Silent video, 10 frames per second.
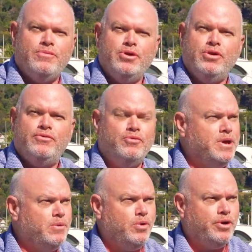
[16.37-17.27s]
the beautiful
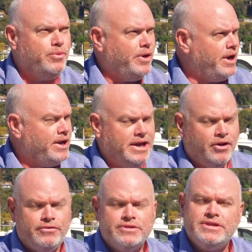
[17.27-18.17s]
Pittwater where our head
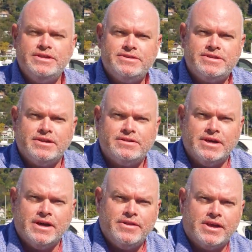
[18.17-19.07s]
office is at
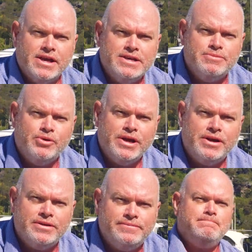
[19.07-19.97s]
the Keys
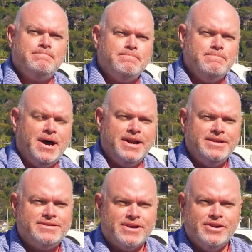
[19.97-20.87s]
Marina.
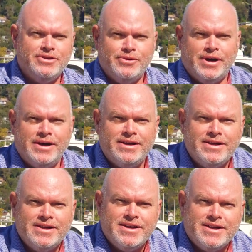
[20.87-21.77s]
Marnie's going to
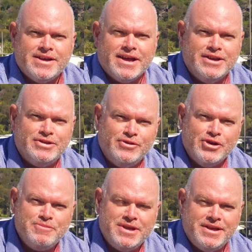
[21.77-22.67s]

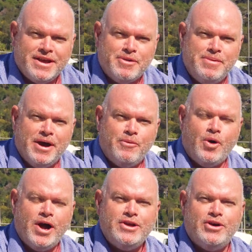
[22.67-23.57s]
interview me about
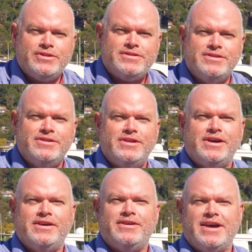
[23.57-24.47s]
Yachts and
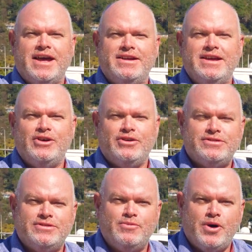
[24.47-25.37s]

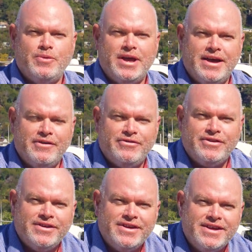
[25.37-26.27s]
Eyachts and why we have
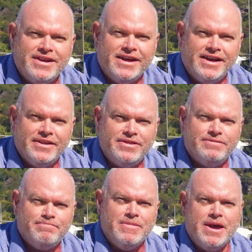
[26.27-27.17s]

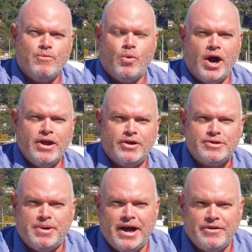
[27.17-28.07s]

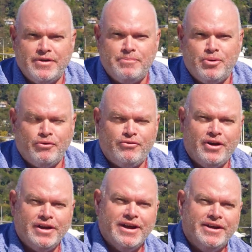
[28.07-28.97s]
Yachts part of our
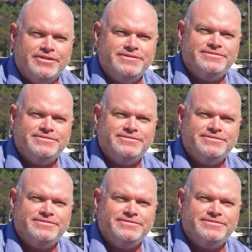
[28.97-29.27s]
portfolio.